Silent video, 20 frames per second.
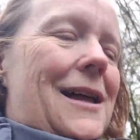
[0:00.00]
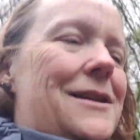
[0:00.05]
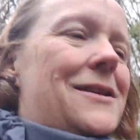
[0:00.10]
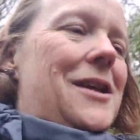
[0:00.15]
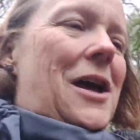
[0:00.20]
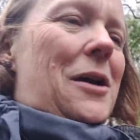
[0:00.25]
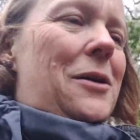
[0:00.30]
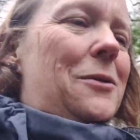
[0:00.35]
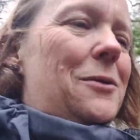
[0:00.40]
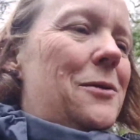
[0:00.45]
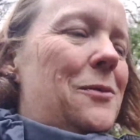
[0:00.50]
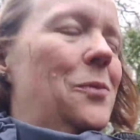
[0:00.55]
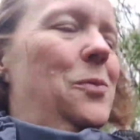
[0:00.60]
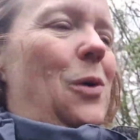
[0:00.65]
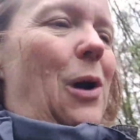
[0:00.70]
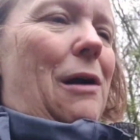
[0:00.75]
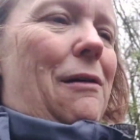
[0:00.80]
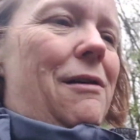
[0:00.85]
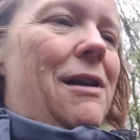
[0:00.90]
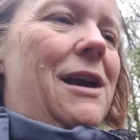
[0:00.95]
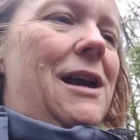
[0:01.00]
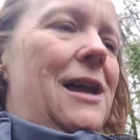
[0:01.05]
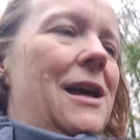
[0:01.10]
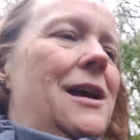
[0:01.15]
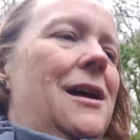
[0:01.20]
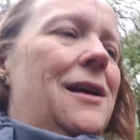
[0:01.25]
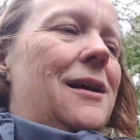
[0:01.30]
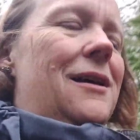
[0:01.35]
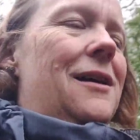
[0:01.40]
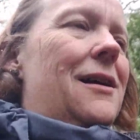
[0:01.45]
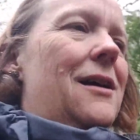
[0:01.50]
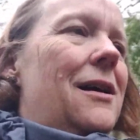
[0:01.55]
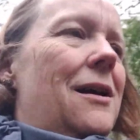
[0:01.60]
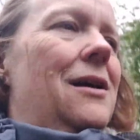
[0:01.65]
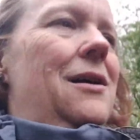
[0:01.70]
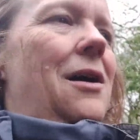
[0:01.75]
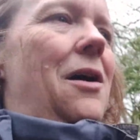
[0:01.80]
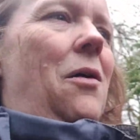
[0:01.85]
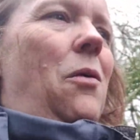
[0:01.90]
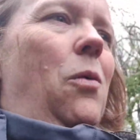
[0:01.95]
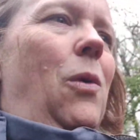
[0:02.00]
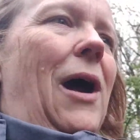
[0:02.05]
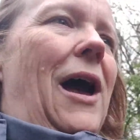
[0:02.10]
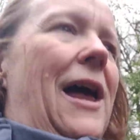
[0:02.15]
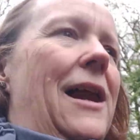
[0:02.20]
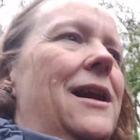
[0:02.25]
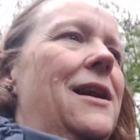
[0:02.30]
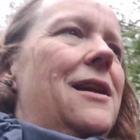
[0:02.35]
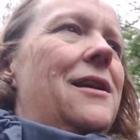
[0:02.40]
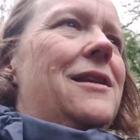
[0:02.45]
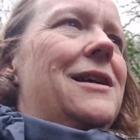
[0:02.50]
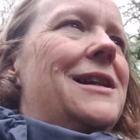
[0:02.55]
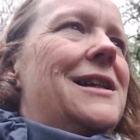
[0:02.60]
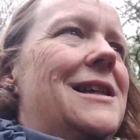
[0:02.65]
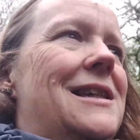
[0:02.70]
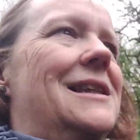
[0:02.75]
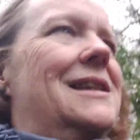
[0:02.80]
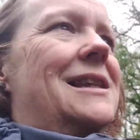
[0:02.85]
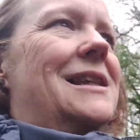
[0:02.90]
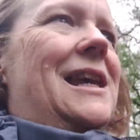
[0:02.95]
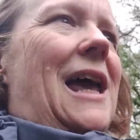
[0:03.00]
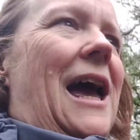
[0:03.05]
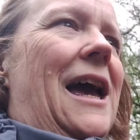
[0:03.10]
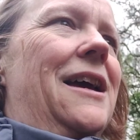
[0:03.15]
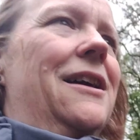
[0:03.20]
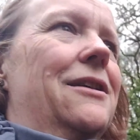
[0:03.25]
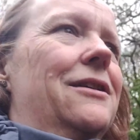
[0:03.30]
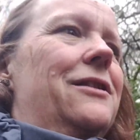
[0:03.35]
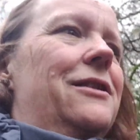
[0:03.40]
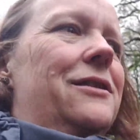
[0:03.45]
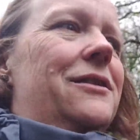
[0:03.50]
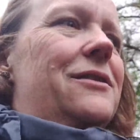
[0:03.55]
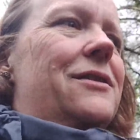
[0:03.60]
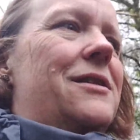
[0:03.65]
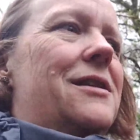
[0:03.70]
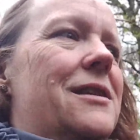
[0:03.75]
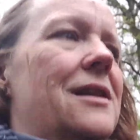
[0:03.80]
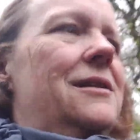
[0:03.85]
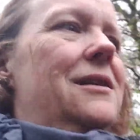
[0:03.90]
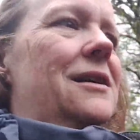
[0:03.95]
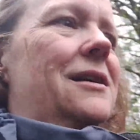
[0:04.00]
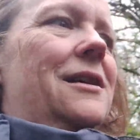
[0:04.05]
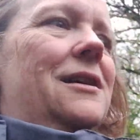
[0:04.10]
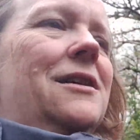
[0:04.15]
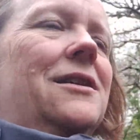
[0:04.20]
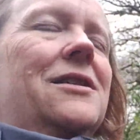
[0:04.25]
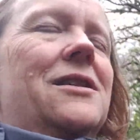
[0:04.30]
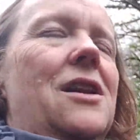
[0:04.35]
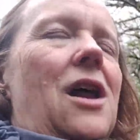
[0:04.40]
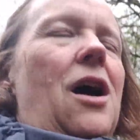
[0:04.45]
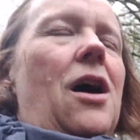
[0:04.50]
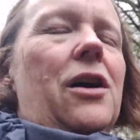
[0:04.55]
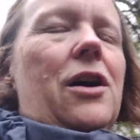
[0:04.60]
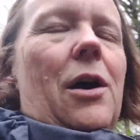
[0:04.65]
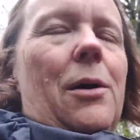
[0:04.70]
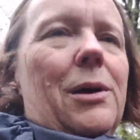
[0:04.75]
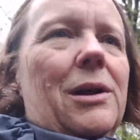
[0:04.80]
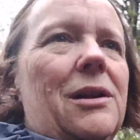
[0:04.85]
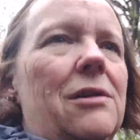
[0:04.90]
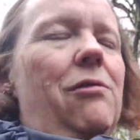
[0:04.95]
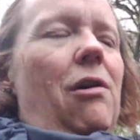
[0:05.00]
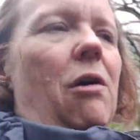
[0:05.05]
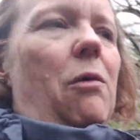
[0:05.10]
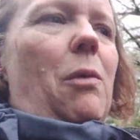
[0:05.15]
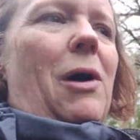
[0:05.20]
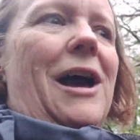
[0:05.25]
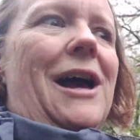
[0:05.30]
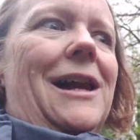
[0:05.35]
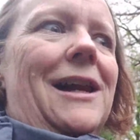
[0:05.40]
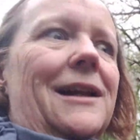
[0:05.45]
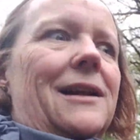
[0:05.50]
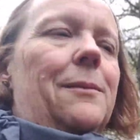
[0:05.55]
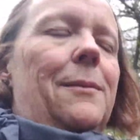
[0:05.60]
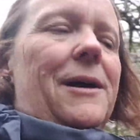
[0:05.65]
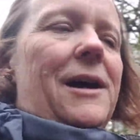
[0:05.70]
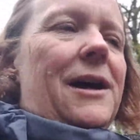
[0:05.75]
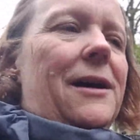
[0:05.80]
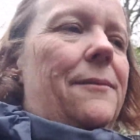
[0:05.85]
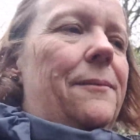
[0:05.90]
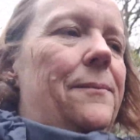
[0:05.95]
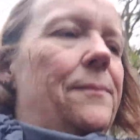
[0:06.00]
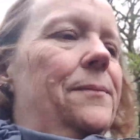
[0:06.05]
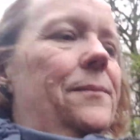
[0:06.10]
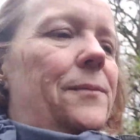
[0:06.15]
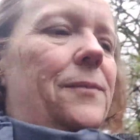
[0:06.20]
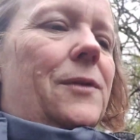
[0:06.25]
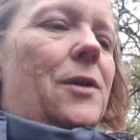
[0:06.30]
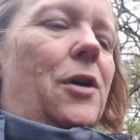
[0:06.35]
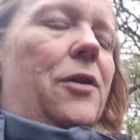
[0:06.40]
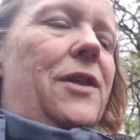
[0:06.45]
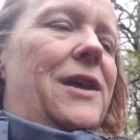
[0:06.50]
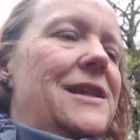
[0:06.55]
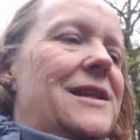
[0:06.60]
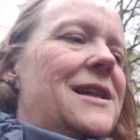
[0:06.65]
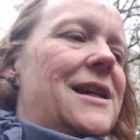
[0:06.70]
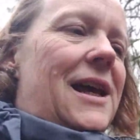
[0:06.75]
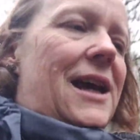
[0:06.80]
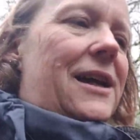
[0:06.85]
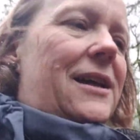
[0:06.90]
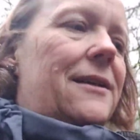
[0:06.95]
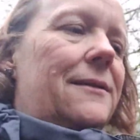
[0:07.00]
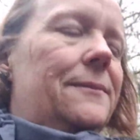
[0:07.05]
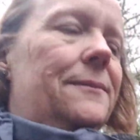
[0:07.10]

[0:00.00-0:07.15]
Don't worry when the scales start going the wrong way a little bit. or they stick.